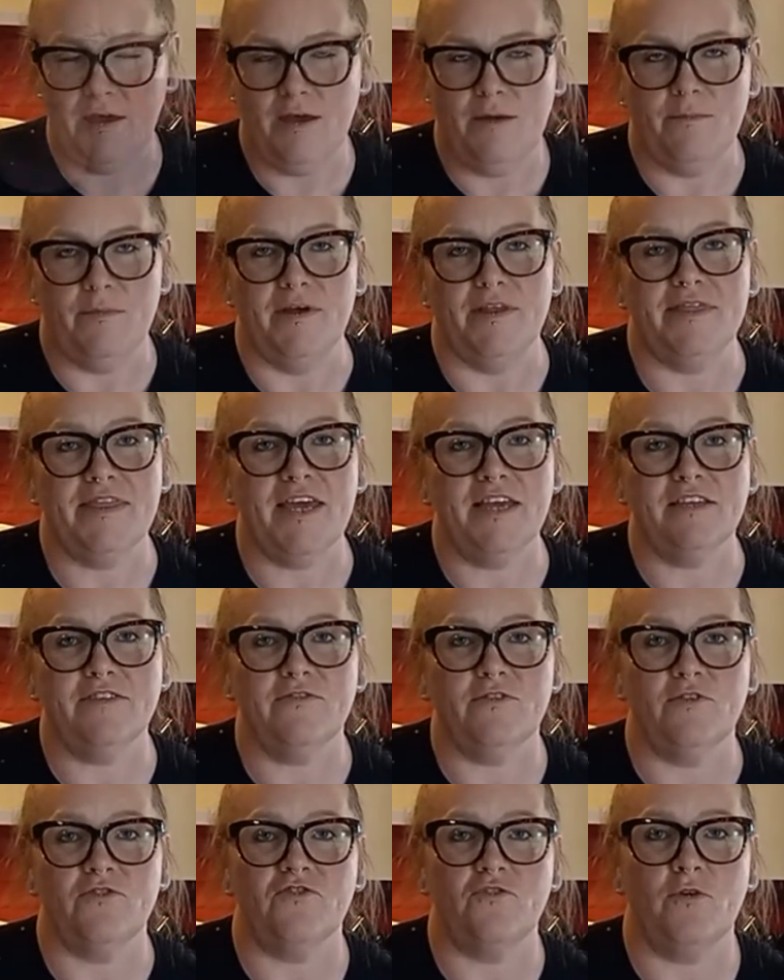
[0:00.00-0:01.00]
But thanks
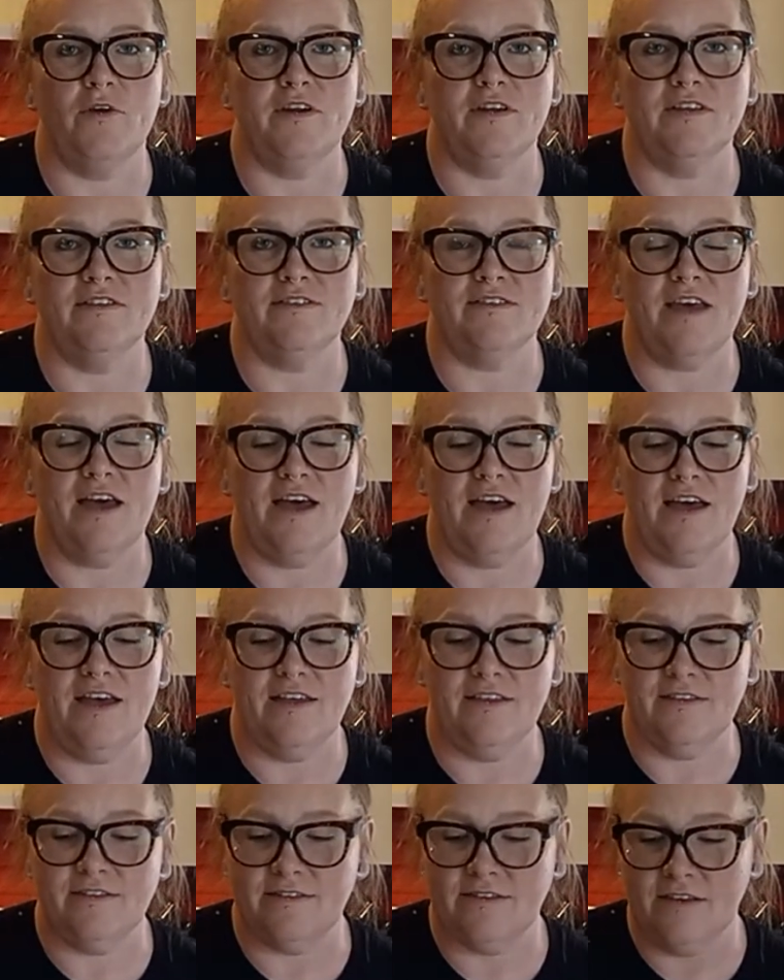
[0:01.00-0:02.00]
for joining us,
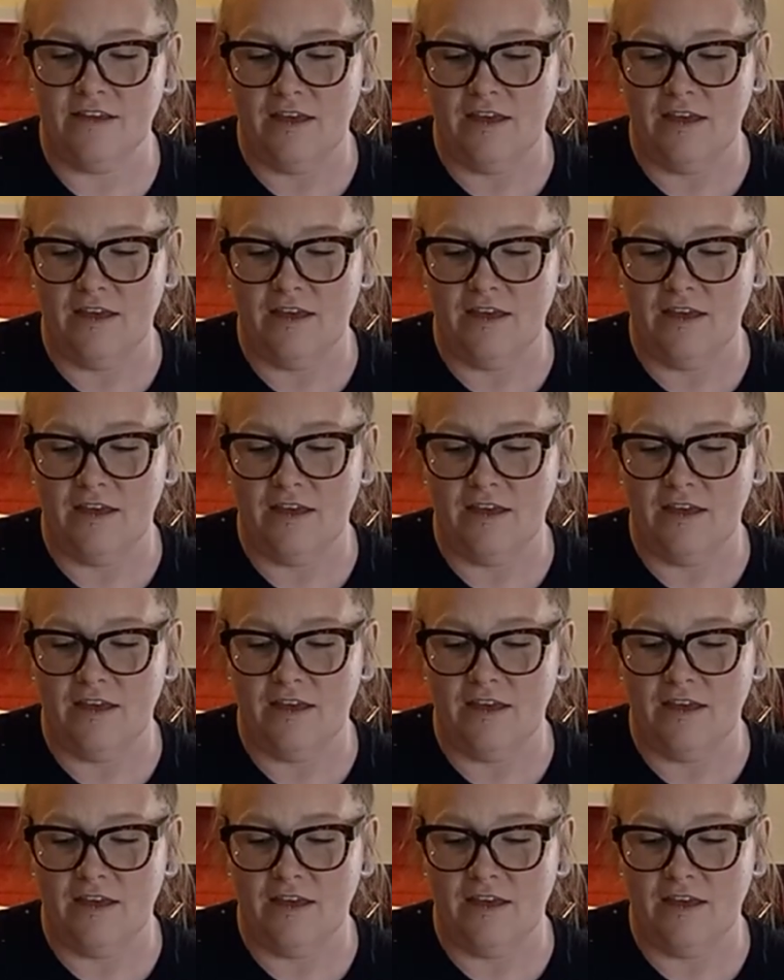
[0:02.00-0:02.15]
guys.